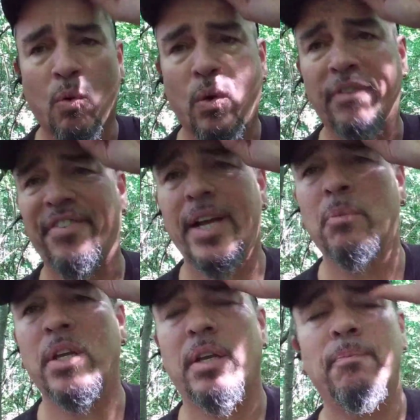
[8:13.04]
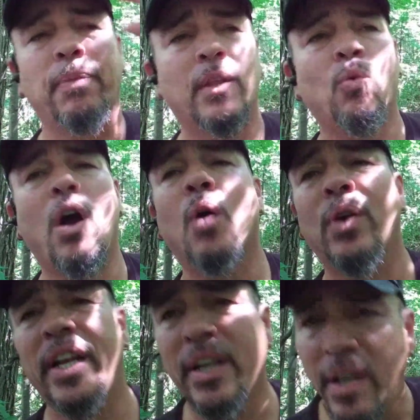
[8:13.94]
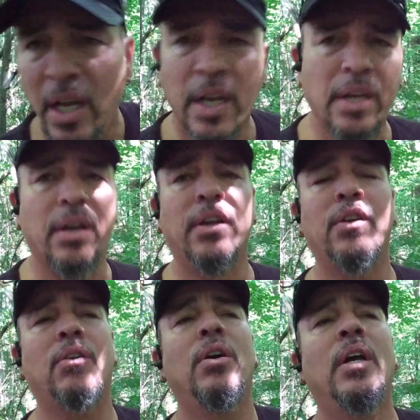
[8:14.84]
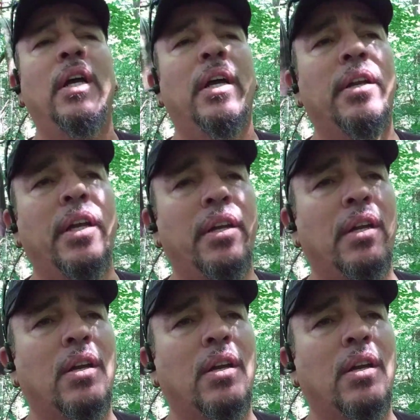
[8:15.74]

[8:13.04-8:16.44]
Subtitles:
We're one family. We're all related. And in the